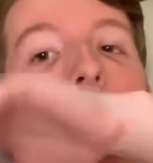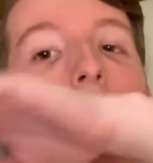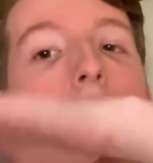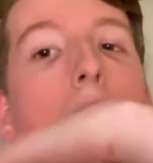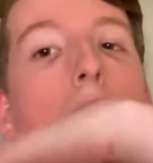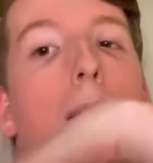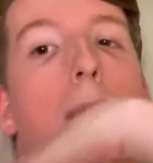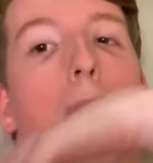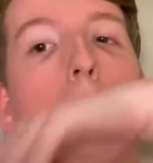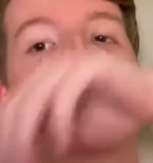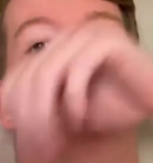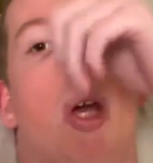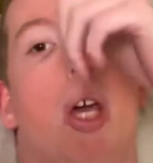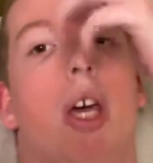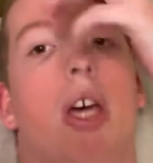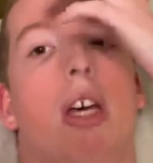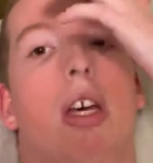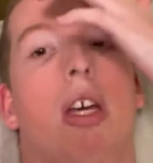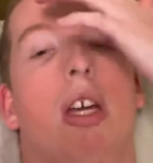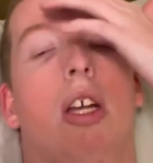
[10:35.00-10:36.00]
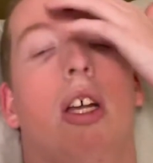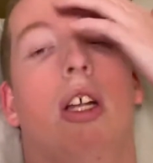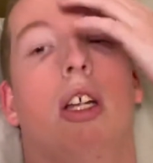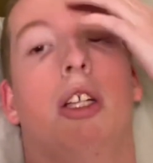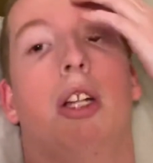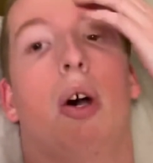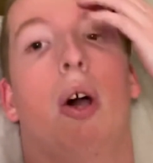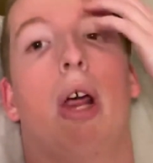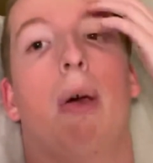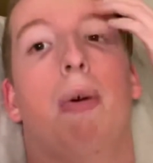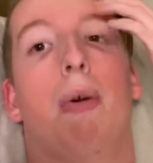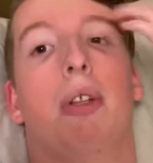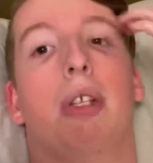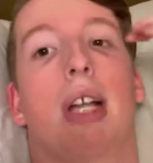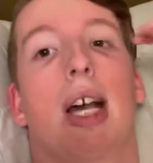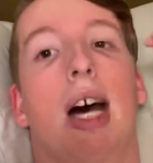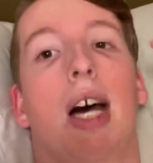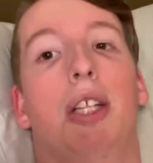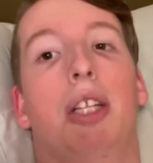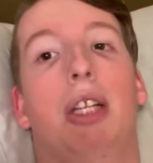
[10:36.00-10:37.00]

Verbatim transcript: it, uploading it. So, anyways, guys,